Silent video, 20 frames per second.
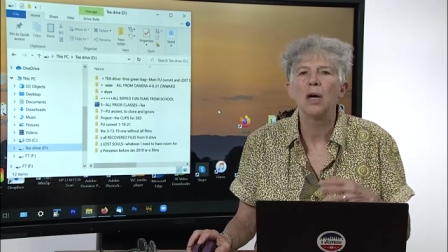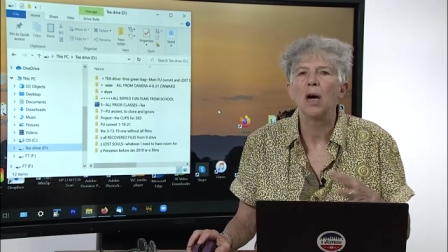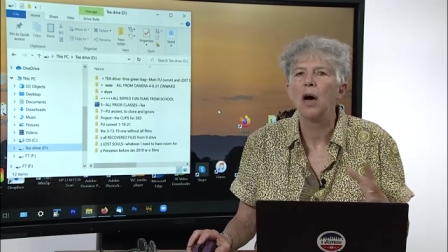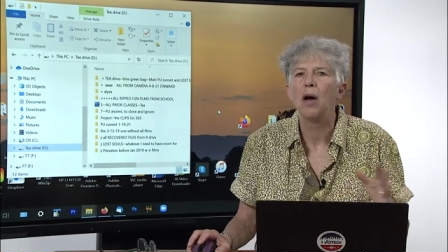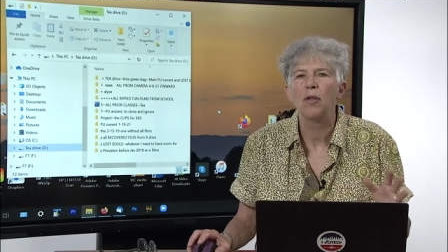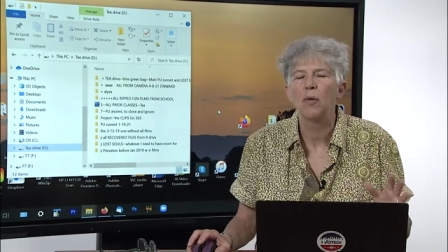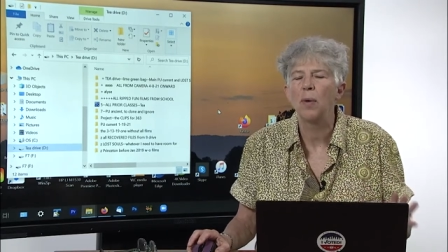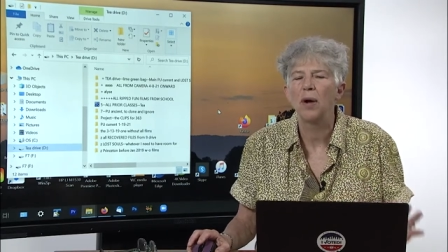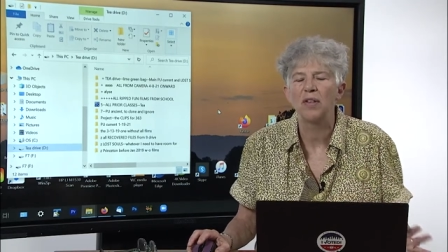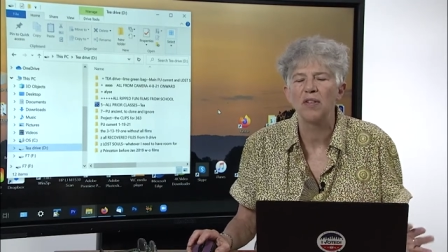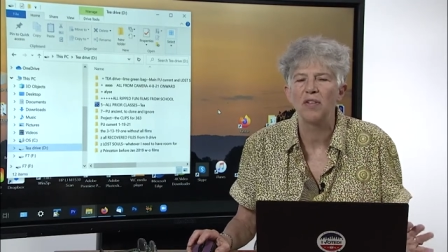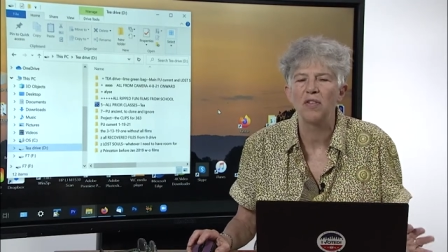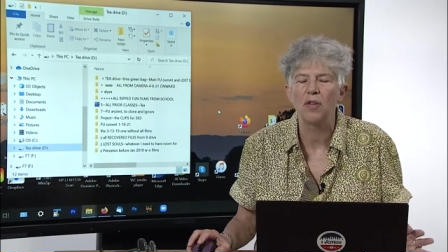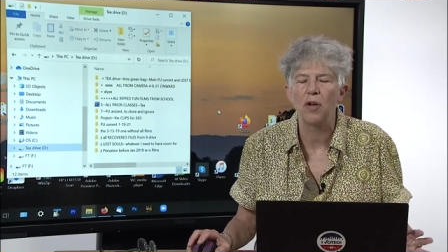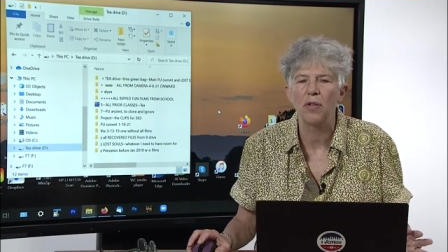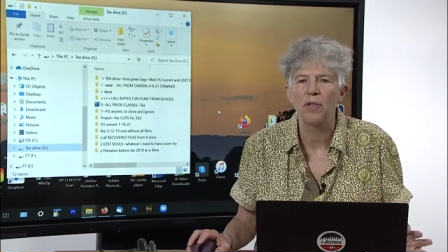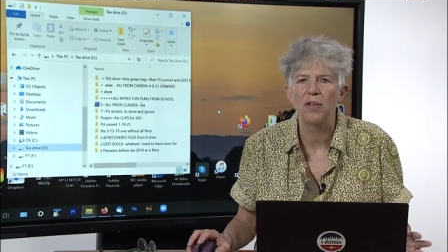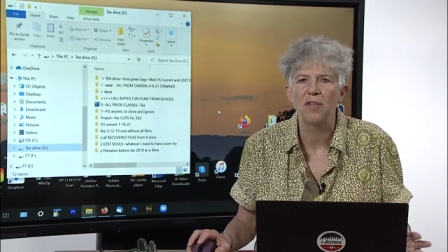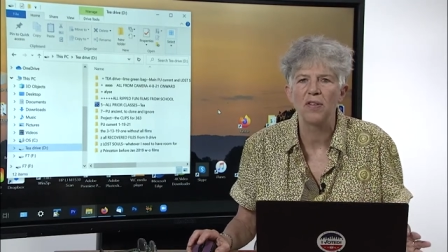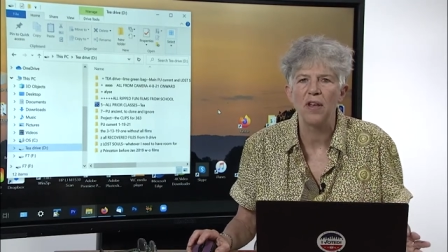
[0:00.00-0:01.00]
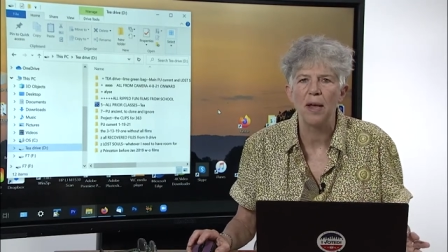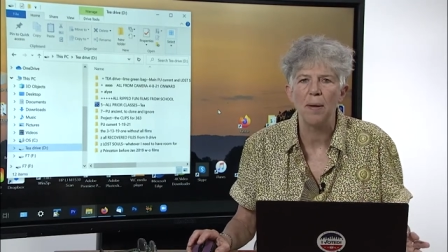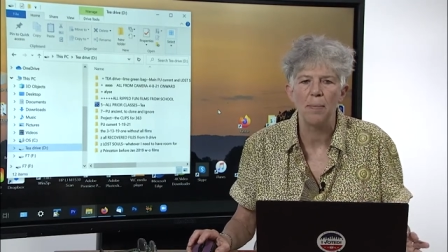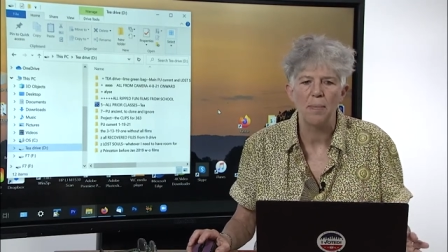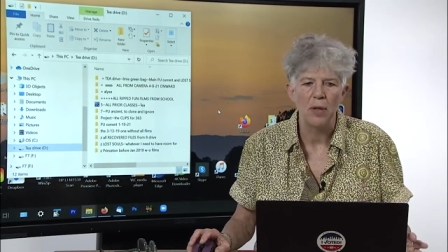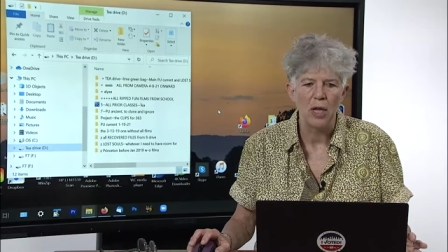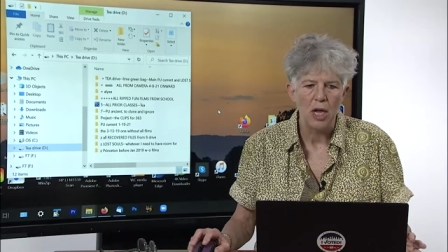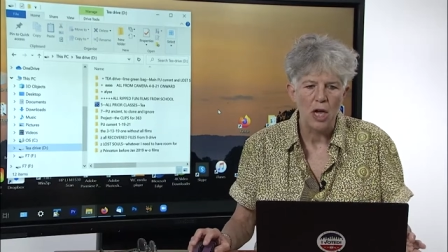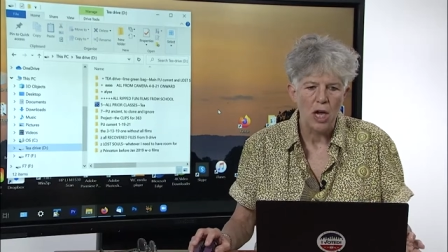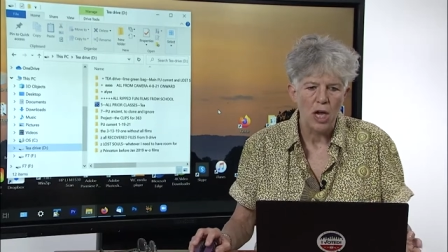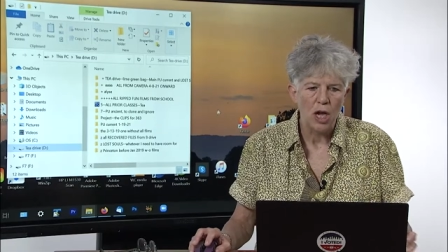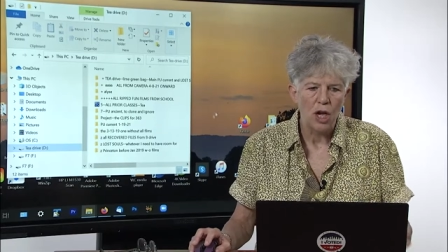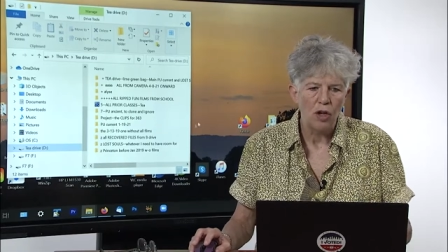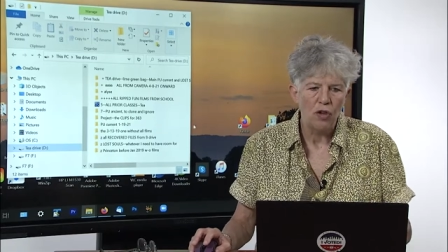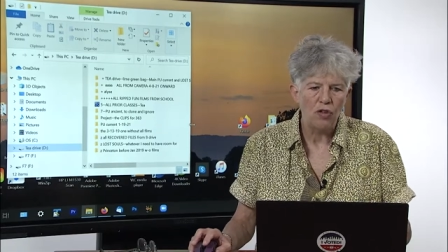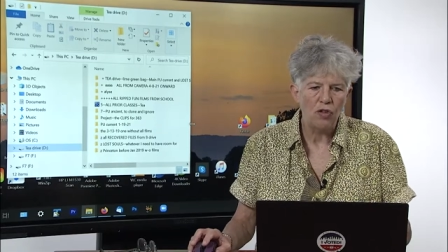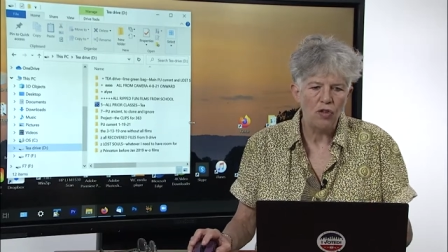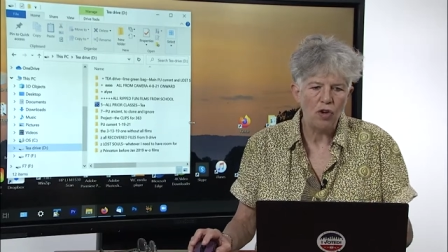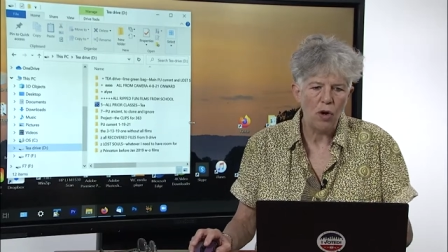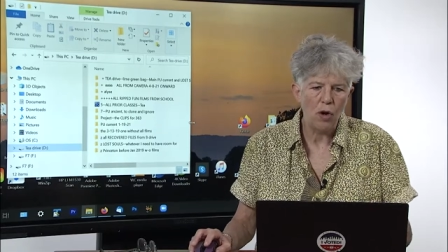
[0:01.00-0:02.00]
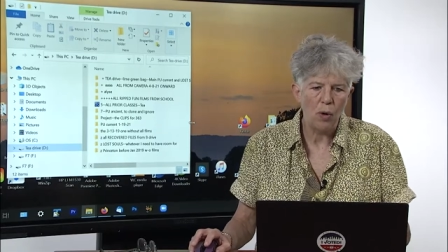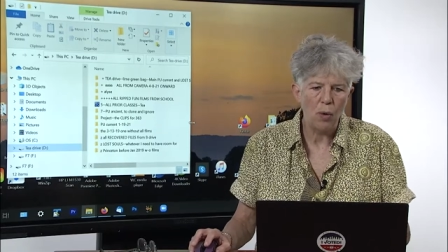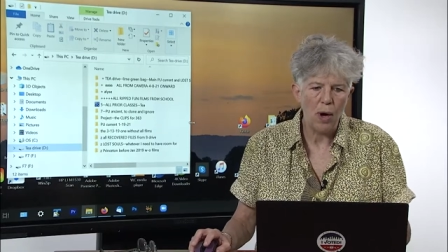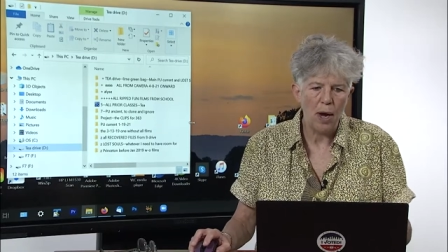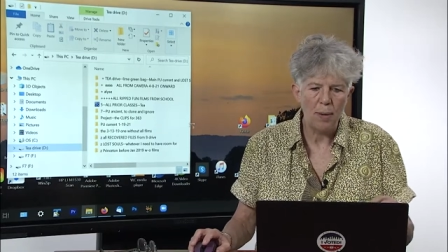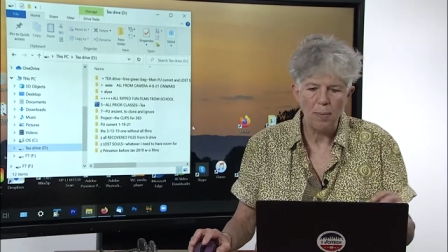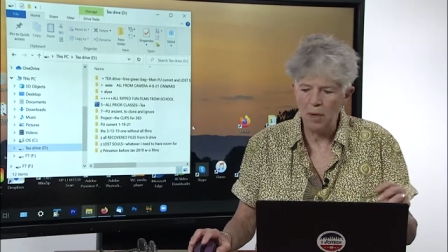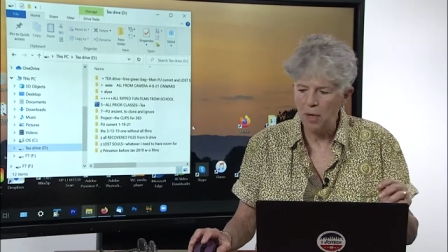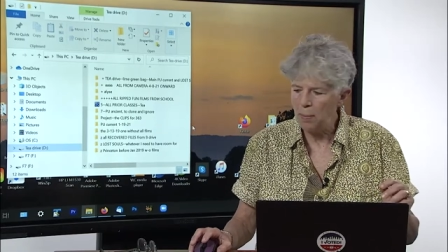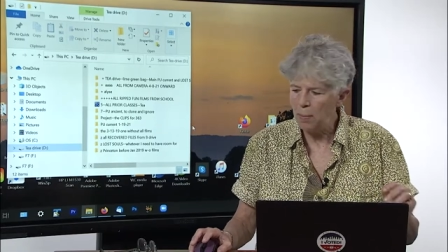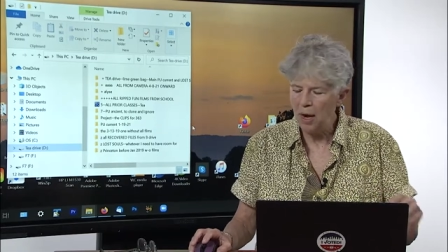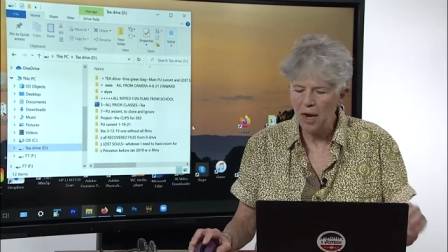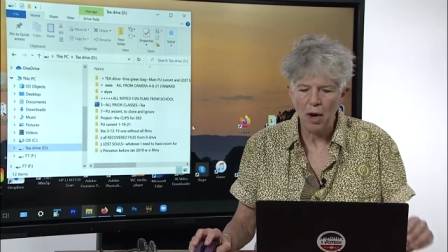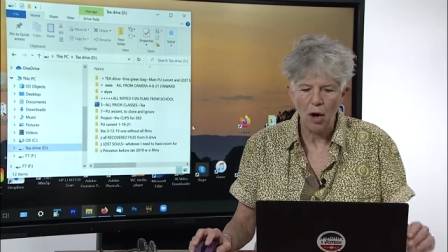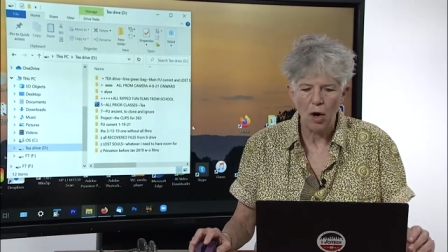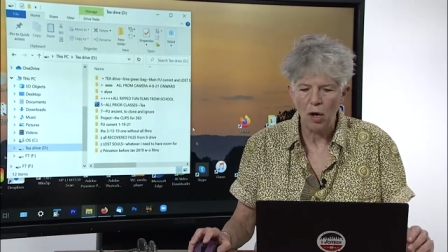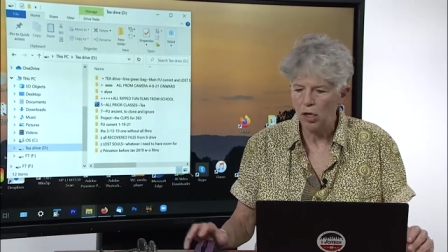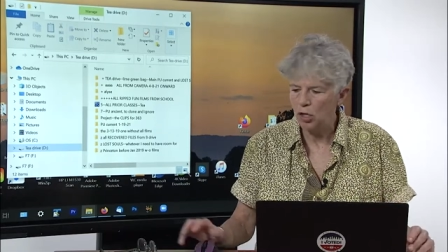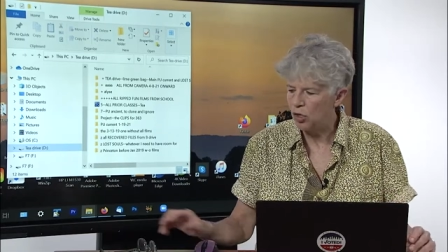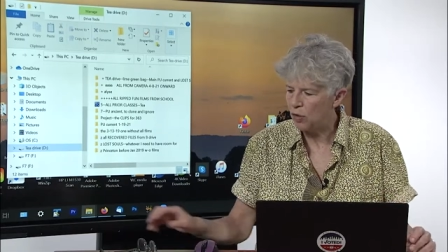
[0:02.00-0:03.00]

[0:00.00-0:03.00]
Otherwise, it's all the same. So I'm in my hard